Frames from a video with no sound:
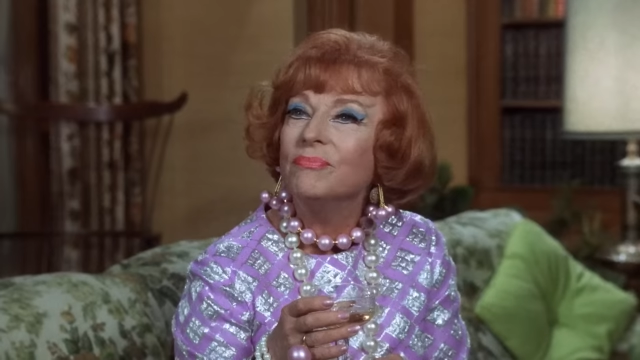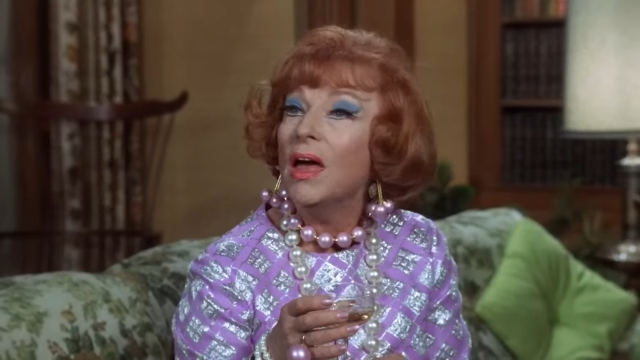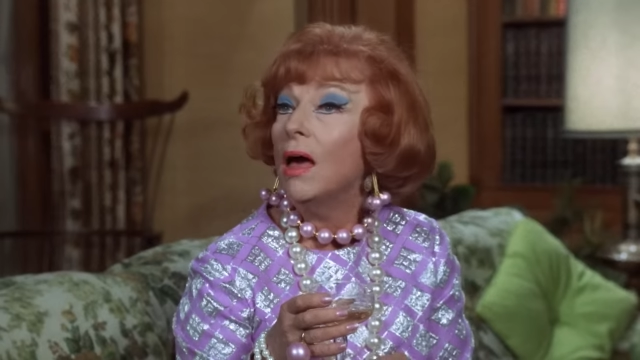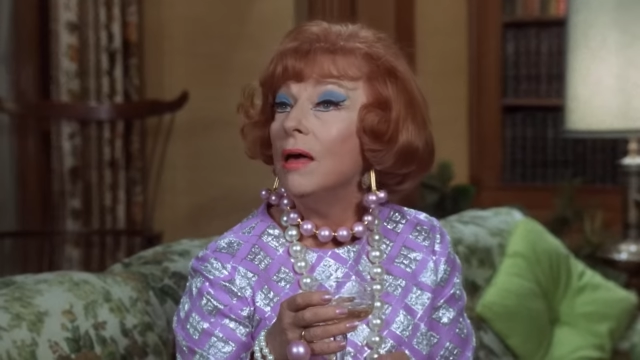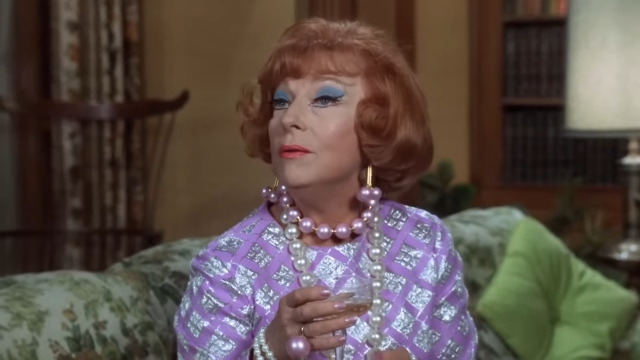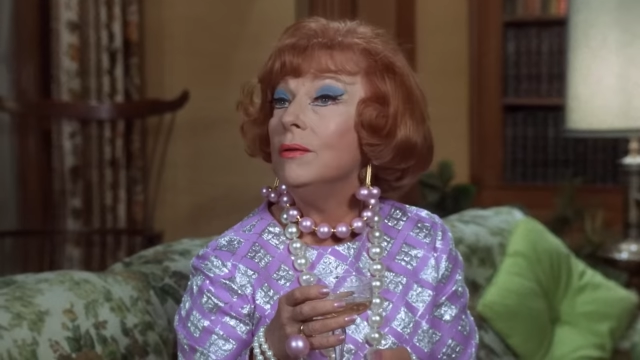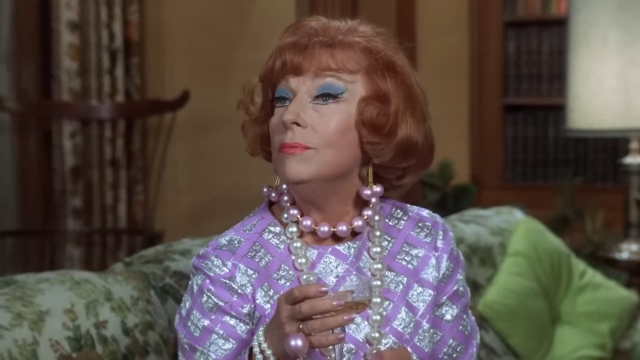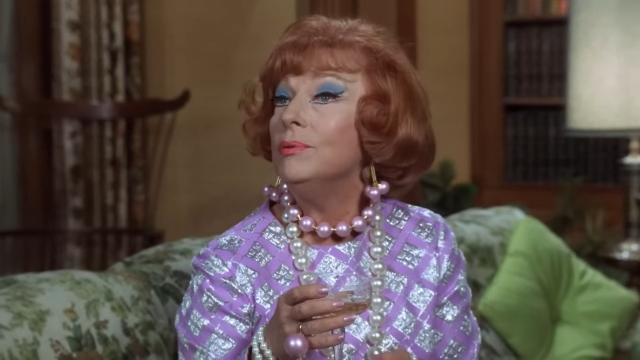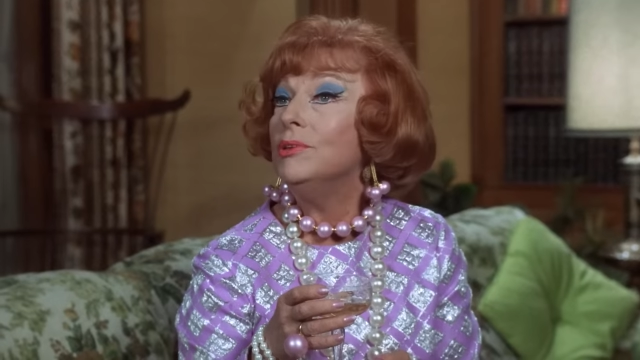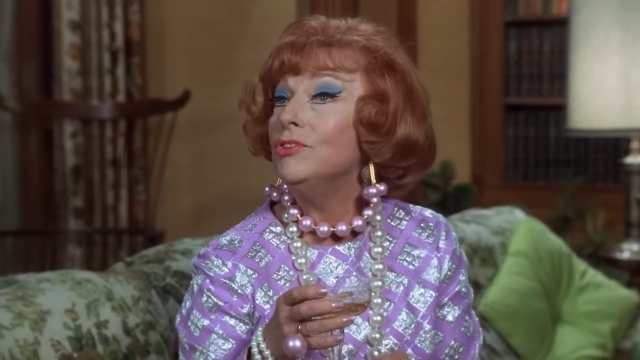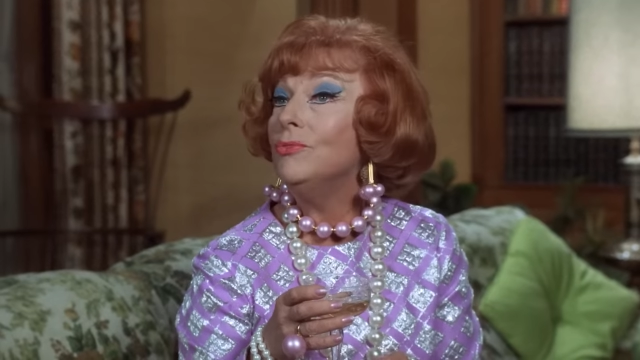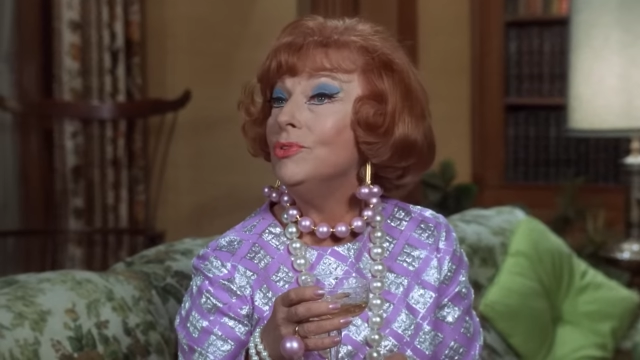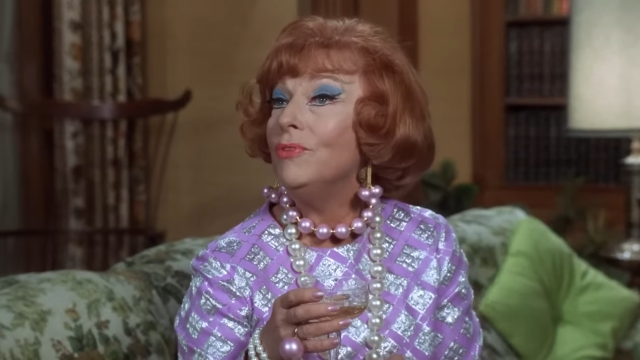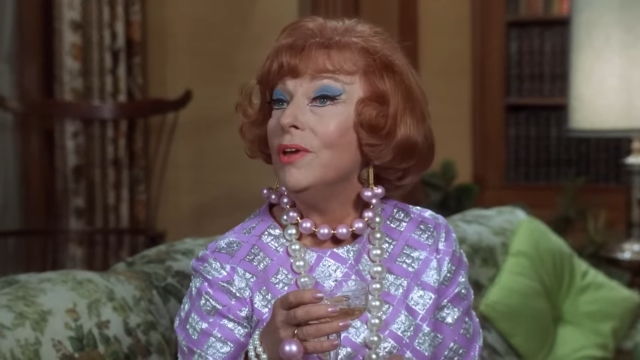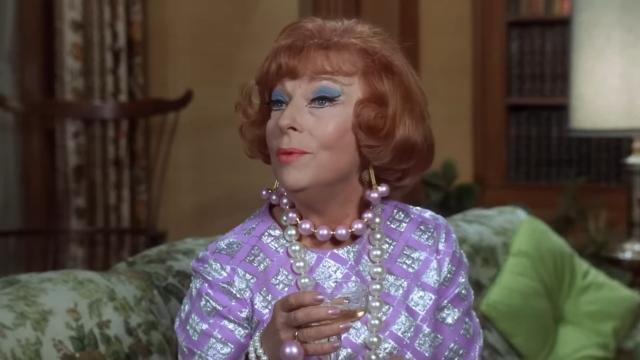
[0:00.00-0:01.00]
Uh, but
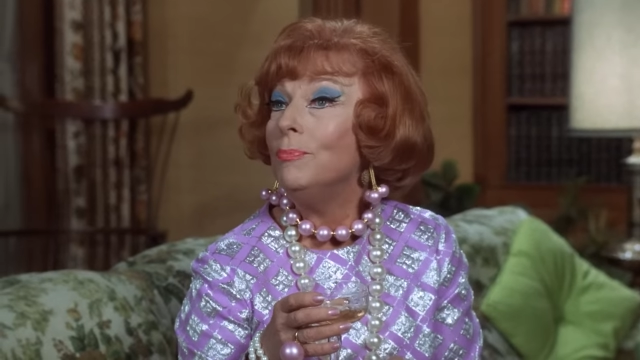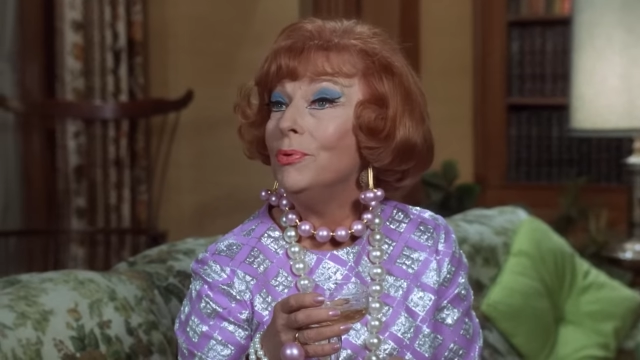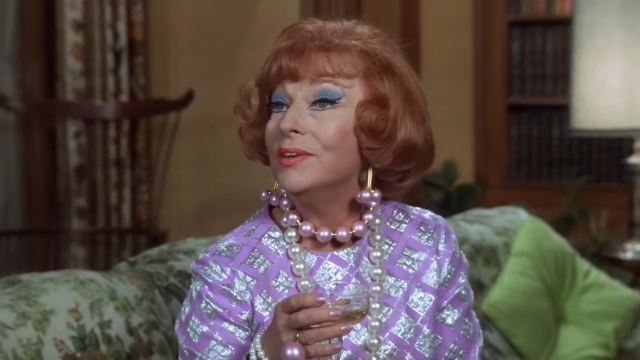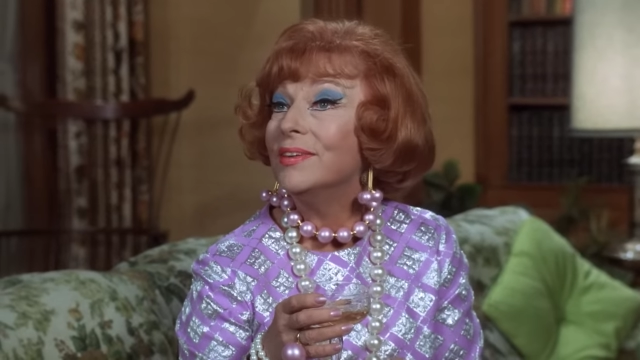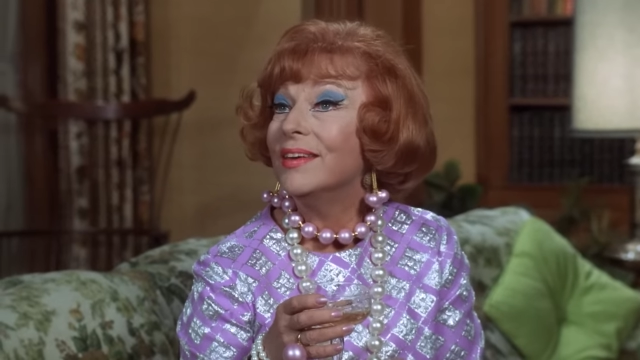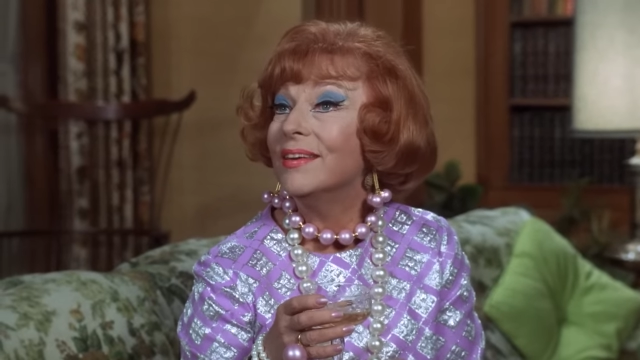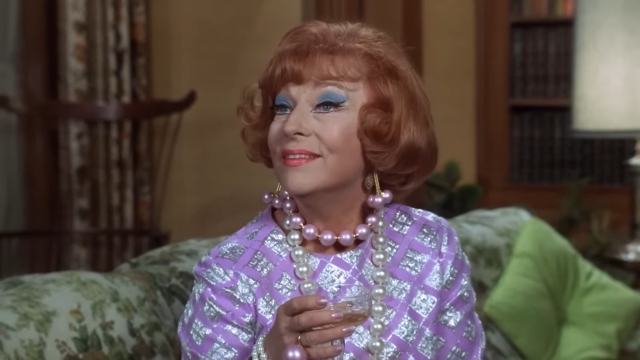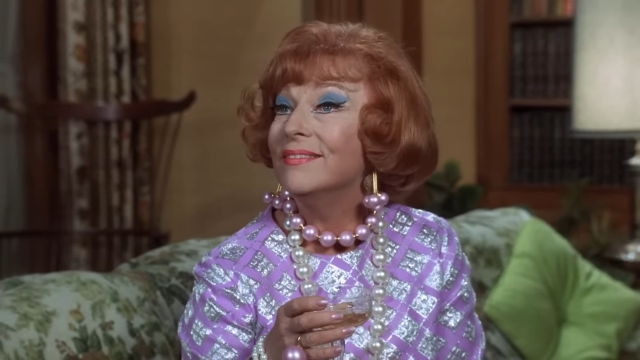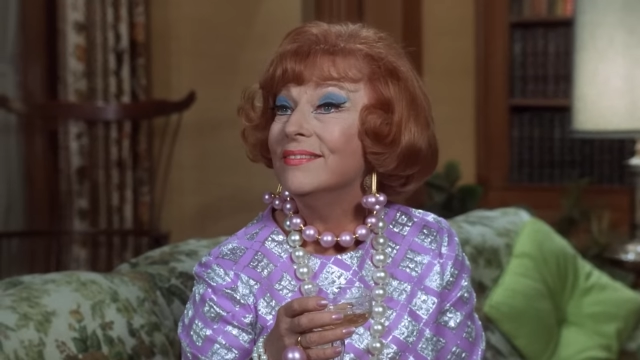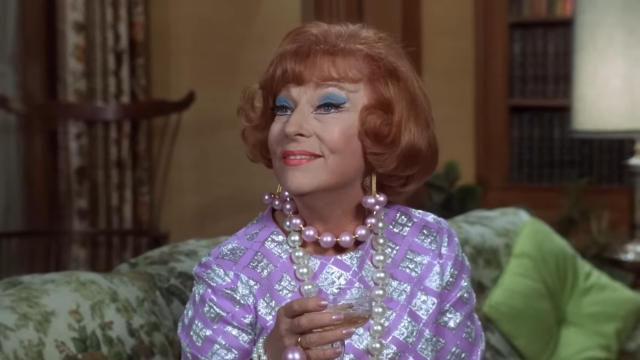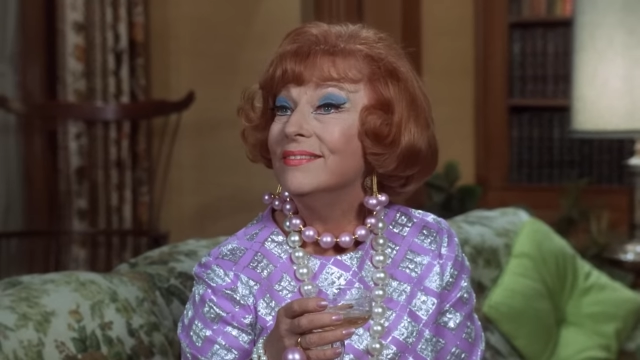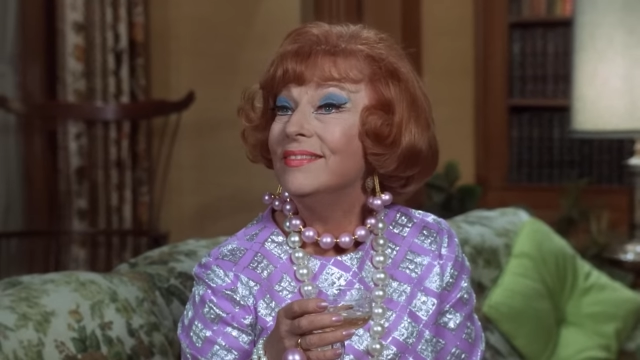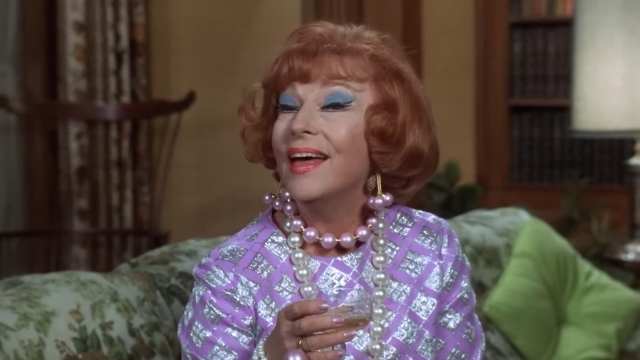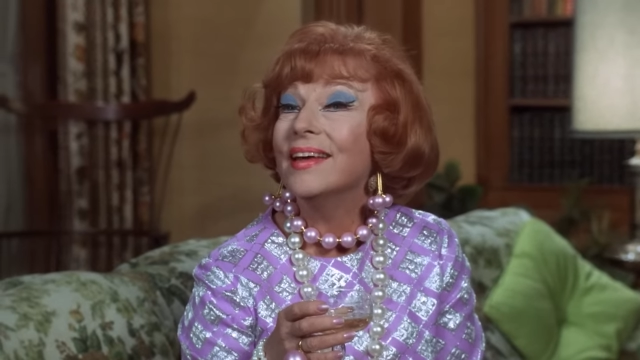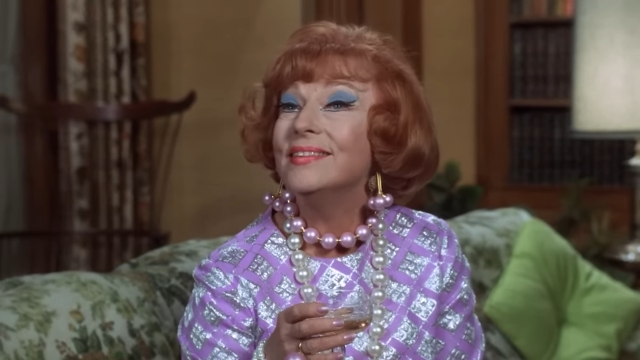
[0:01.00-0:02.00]
she was very pretty,
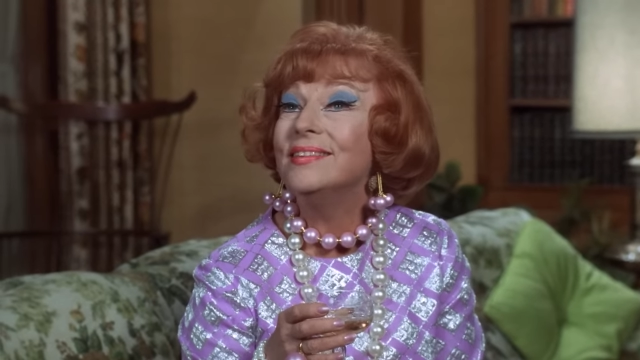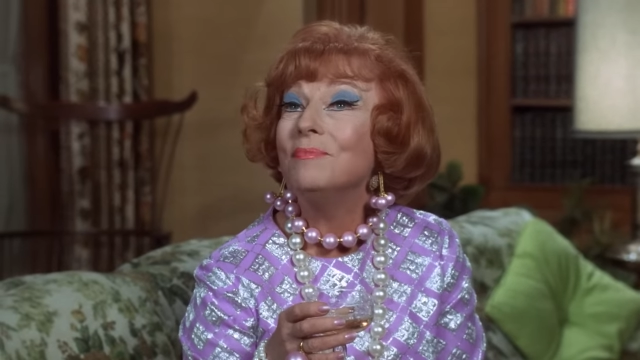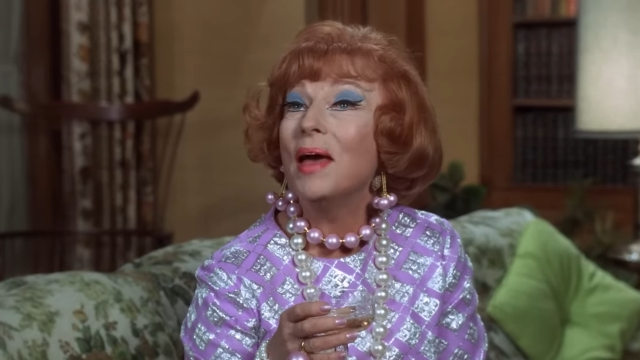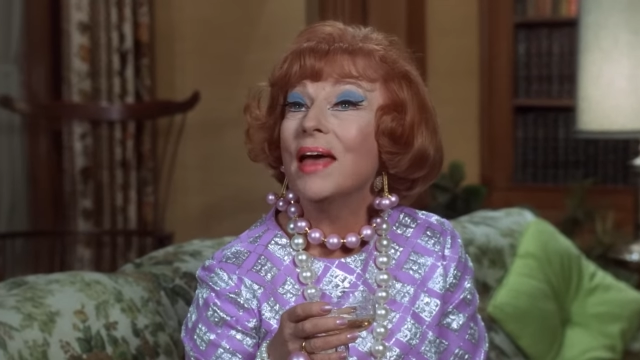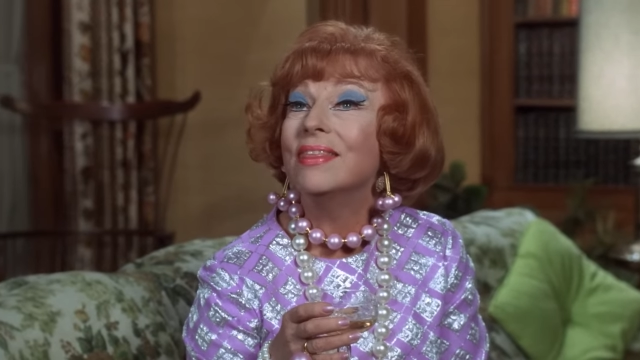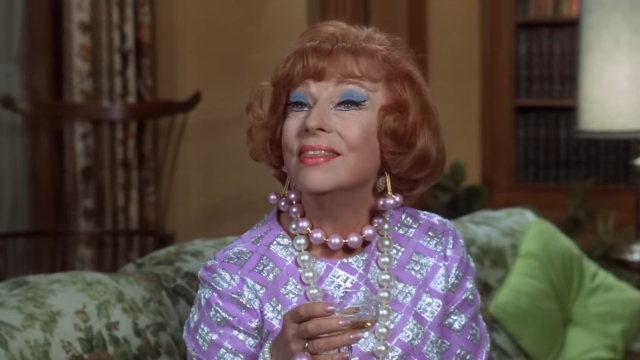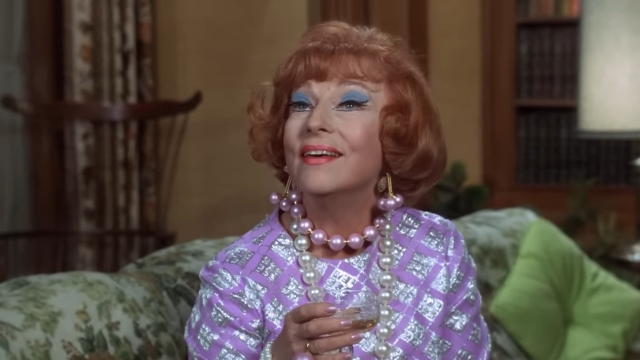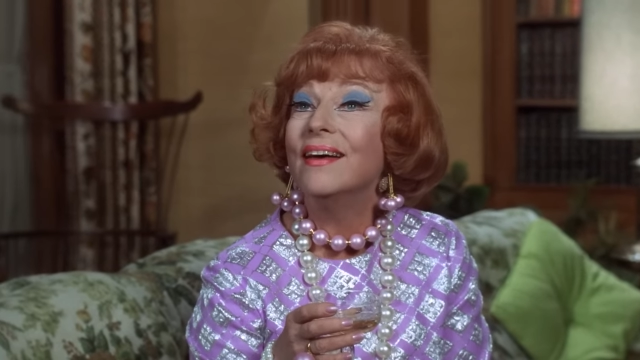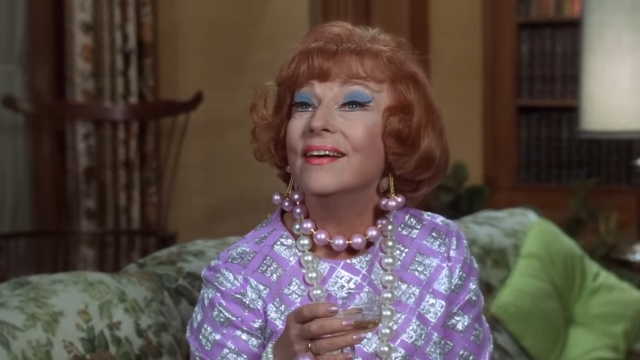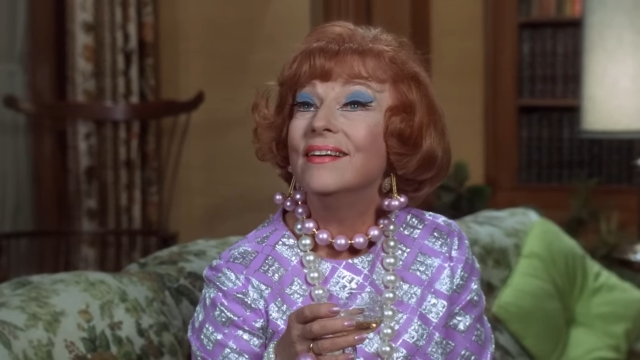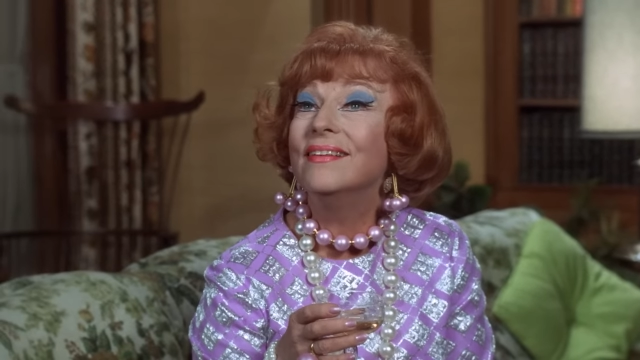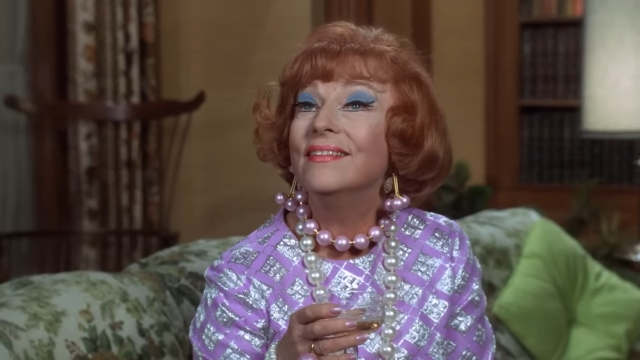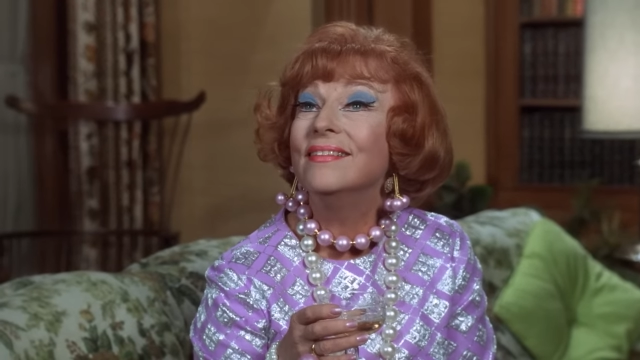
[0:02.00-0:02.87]
like Samantha.